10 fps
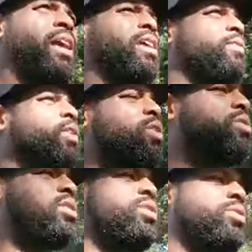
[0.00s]
And then for
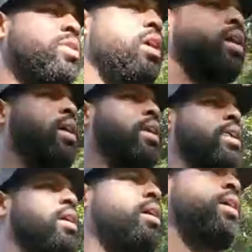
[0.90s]
those of you
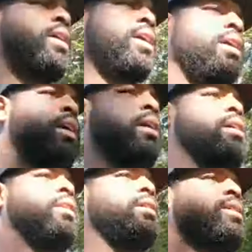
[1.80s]

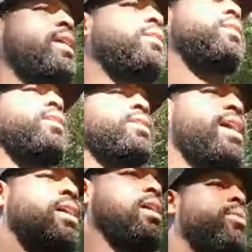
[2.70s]
to say things
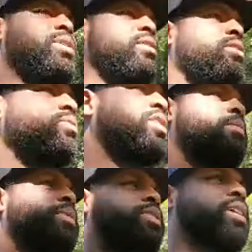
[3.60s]
like, what's this new
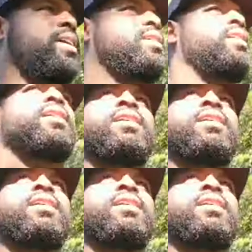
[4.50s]
term they're saying?